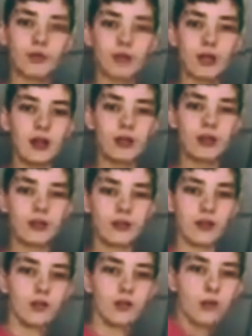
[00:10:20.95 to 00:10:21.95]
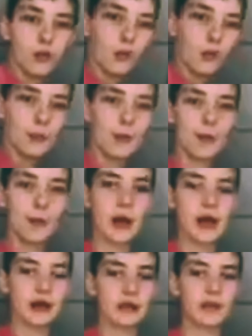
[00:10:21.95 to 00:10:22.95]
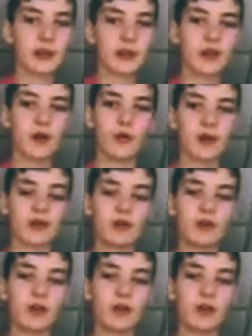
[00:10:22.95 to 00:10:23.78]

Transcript: take this and whip it back to make the horse,